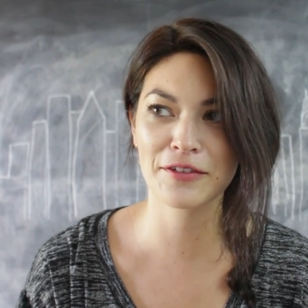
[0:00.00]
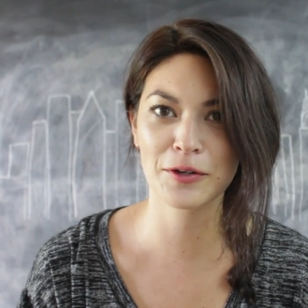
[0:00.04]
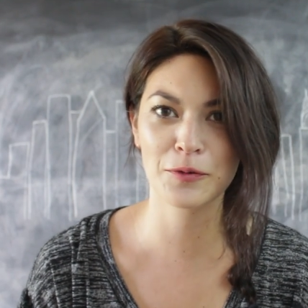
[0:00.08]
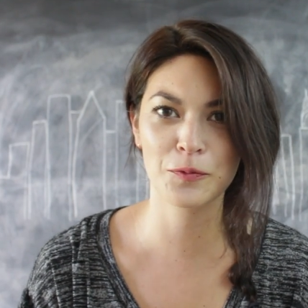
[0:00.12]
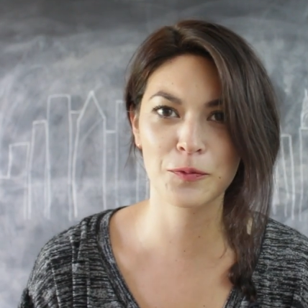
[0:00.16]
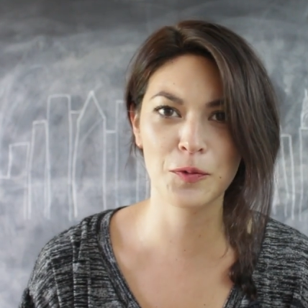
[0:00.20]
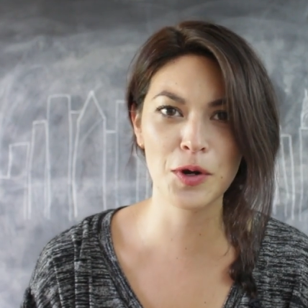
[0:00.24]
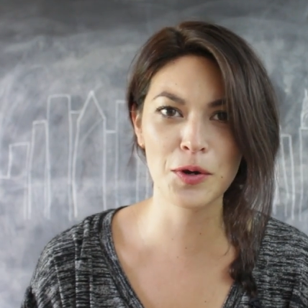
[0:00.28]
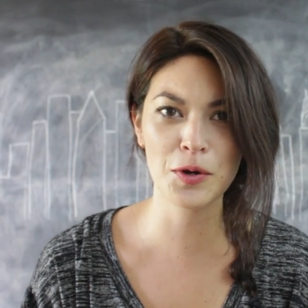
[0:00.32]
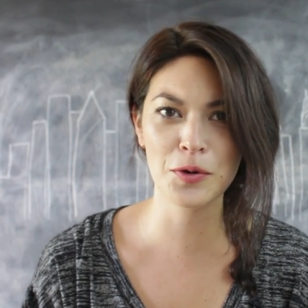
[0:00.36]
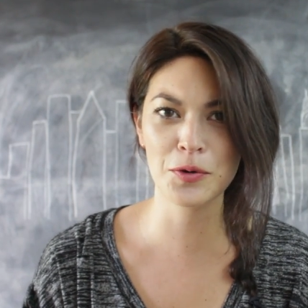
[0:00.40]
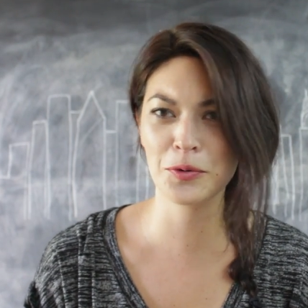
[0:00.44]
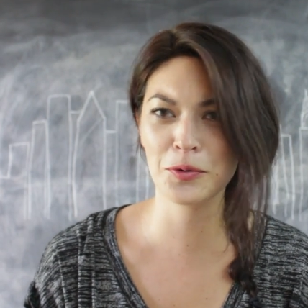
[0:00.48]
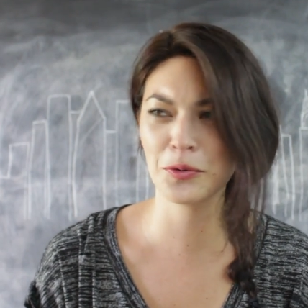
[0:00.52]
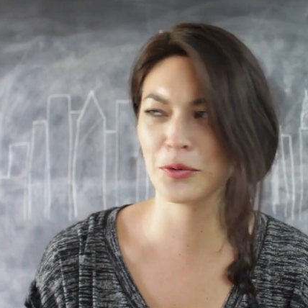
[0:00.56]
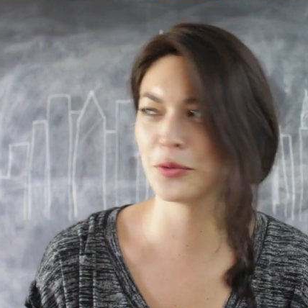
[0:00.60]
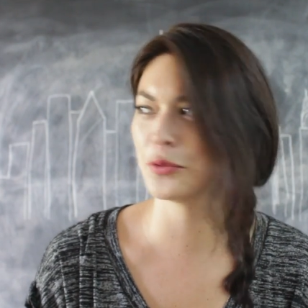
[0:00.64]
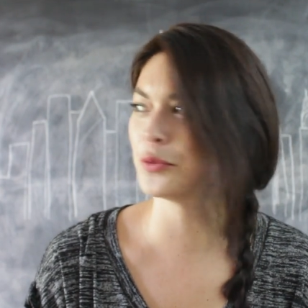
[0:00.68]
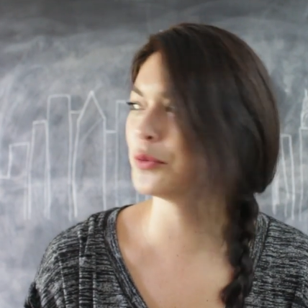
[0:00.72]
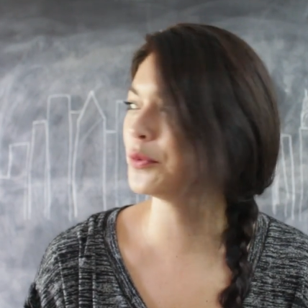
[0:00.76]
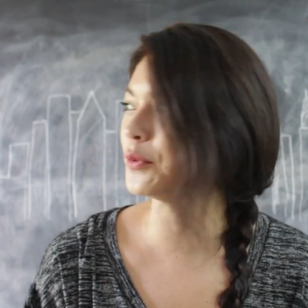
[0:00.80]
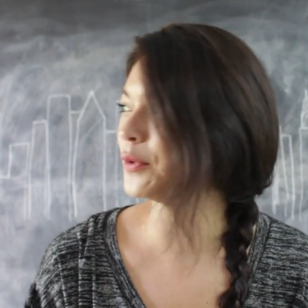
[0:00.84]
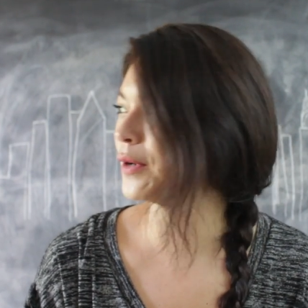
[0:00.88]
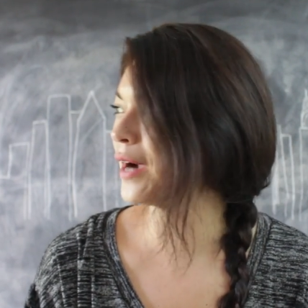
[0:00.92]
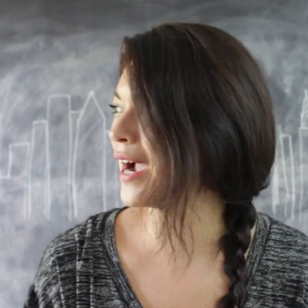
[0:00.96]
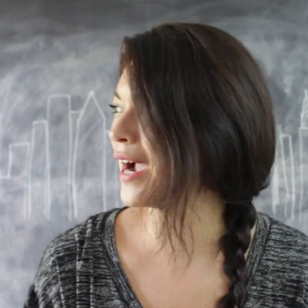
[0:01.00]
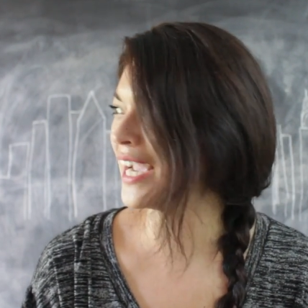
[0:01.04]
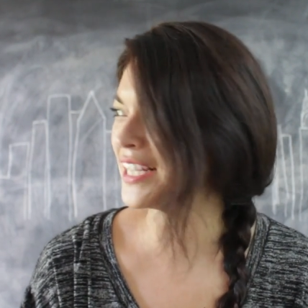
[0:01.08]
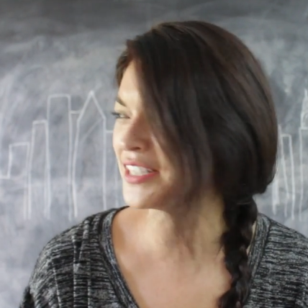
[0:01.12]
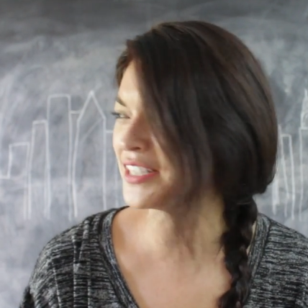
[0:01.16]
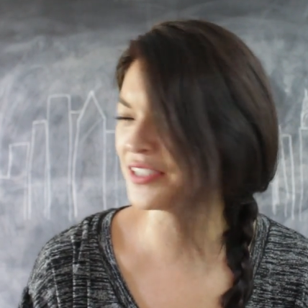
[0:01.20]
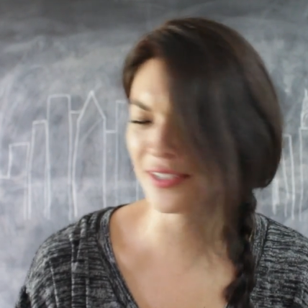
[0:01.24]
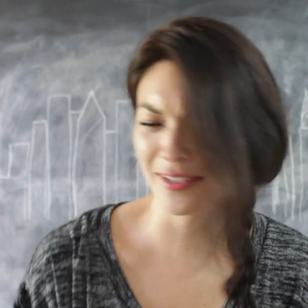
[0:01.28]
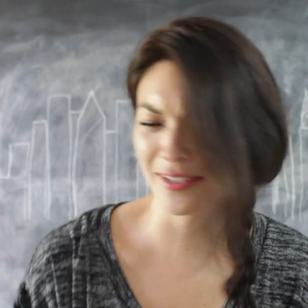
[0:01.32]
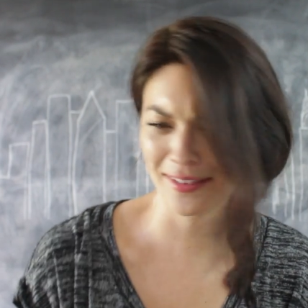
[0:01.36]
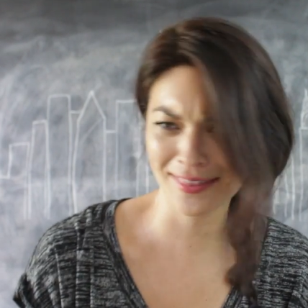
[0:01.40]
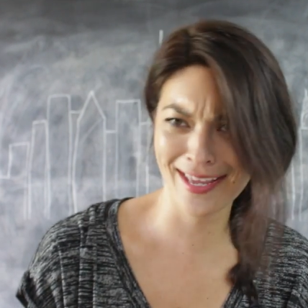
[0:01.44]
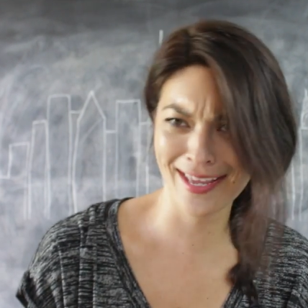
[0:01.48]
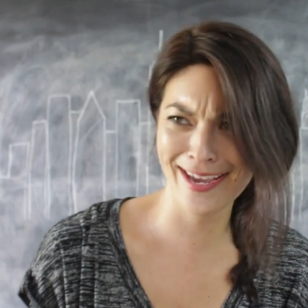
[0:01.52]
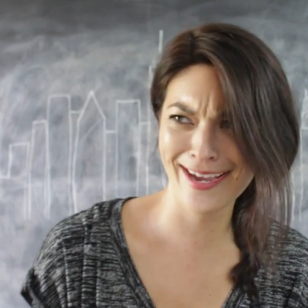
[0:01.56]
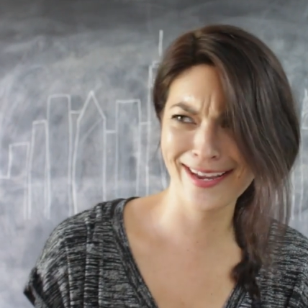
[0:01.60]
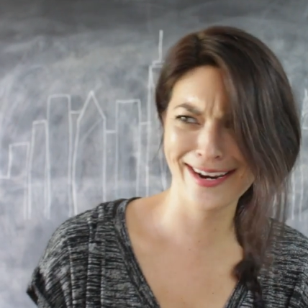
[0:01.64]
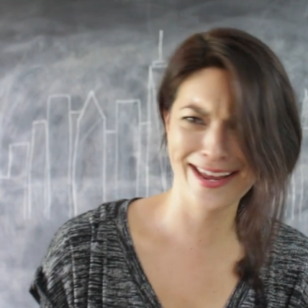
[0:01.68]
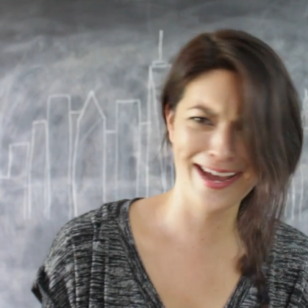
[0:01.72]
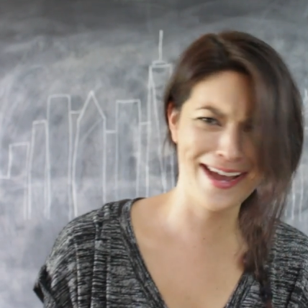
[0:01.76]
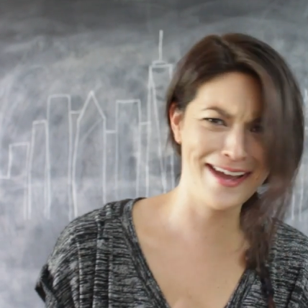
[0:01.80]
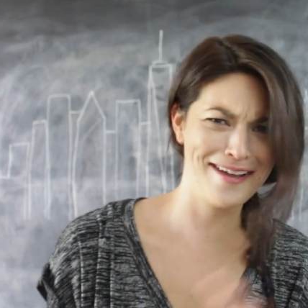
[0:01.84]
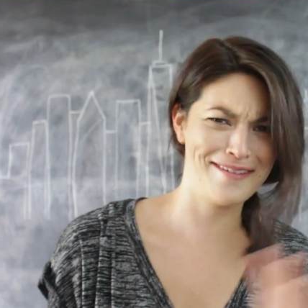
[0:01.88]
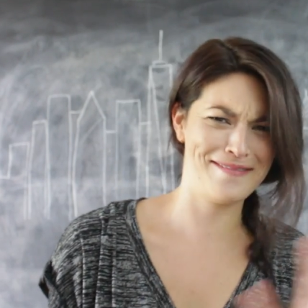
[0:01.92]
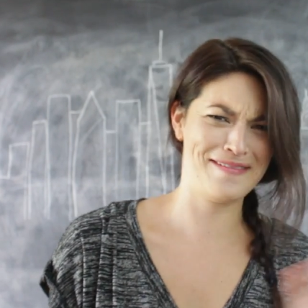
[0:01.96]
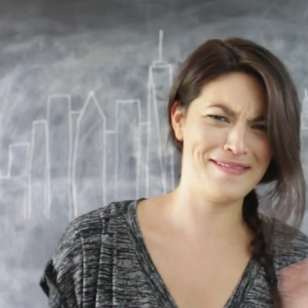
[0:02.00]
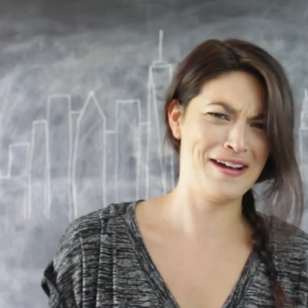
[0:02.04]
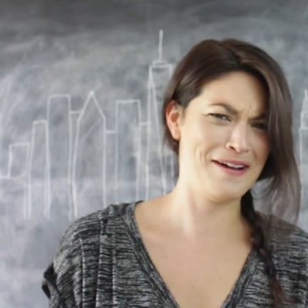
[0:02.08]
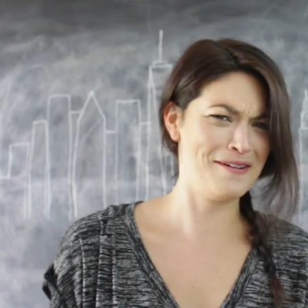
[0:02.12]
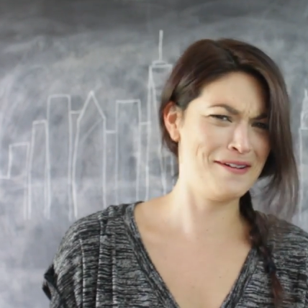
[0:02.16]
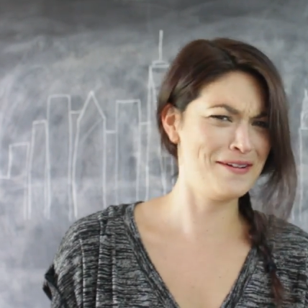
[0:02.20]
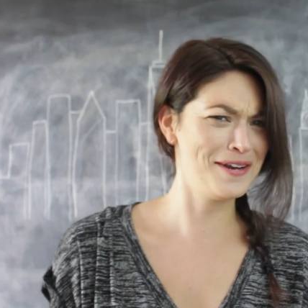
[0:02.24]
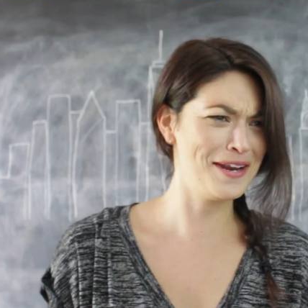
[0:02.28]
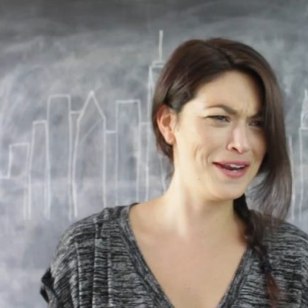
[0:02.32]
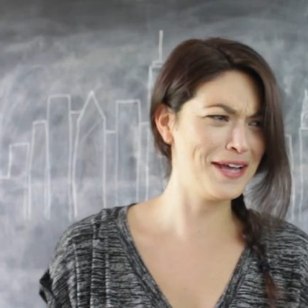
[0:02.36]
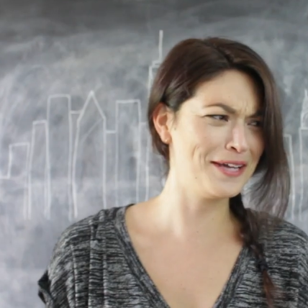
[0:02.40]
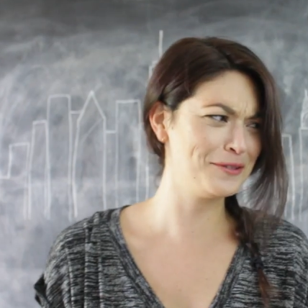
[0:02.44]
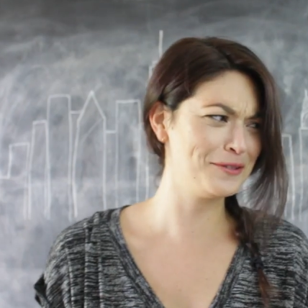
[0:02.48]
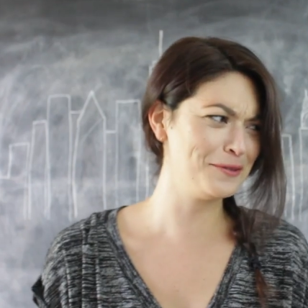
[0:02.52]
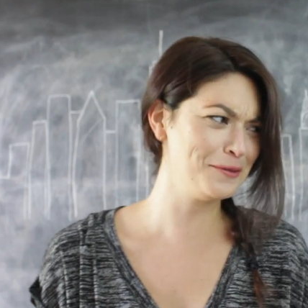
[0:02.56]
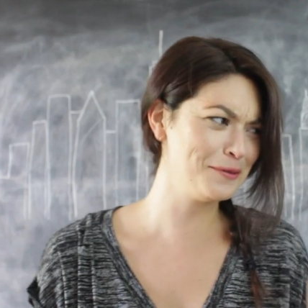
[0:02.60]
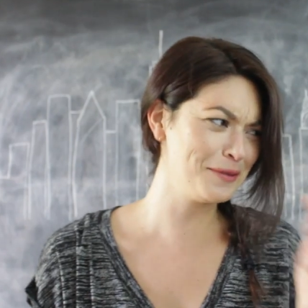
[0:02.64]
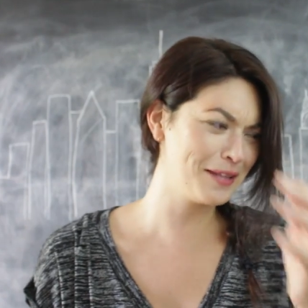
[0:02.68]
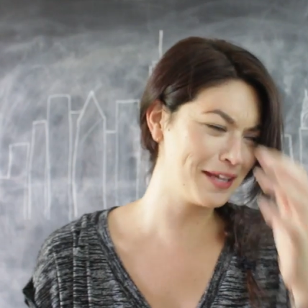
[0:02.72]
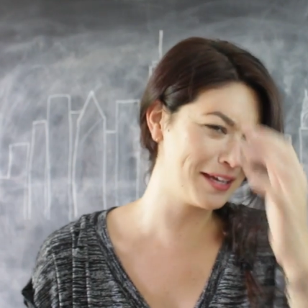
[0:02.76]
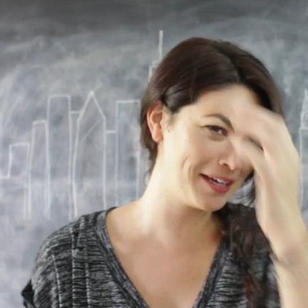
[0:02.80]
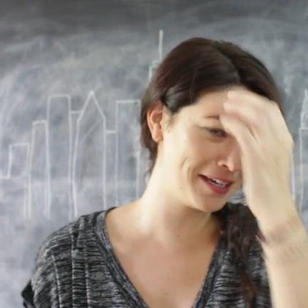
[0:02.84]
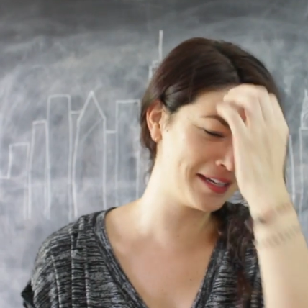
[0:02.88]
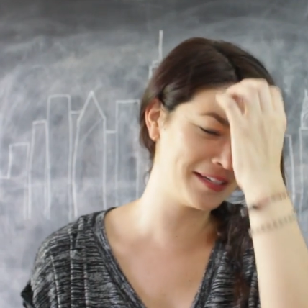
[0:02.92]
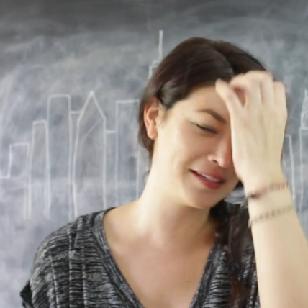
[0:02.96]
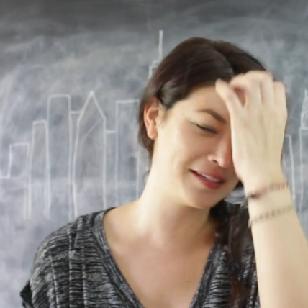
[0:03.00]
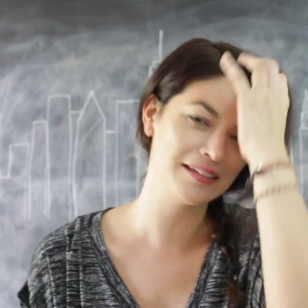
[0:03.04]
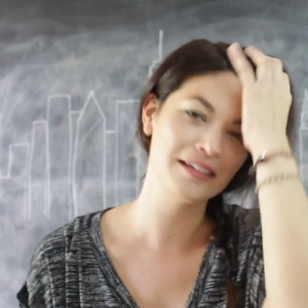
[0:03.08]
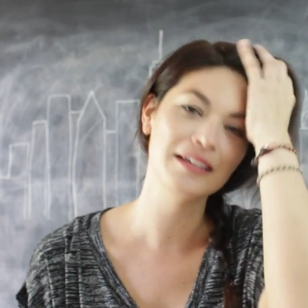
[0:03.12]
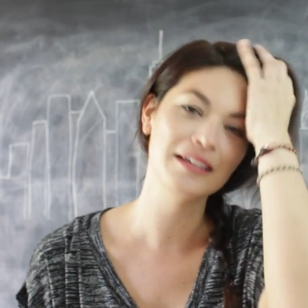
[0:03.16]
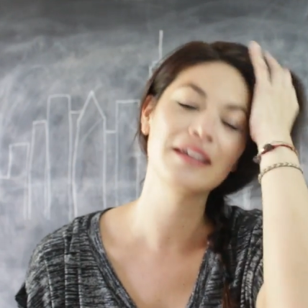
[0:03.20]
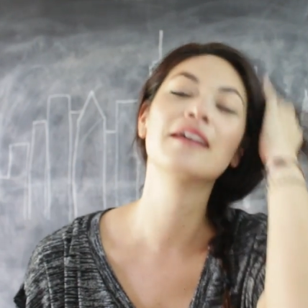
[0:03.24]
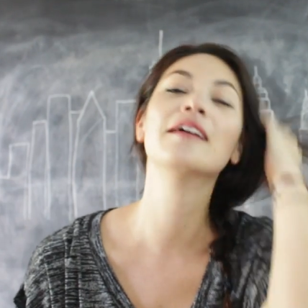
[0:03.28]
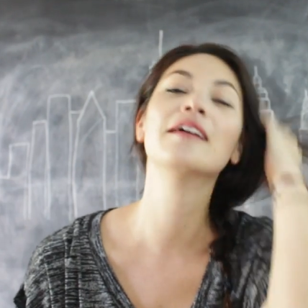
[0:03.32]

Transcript: Like, whoa, I took that. How did I do that?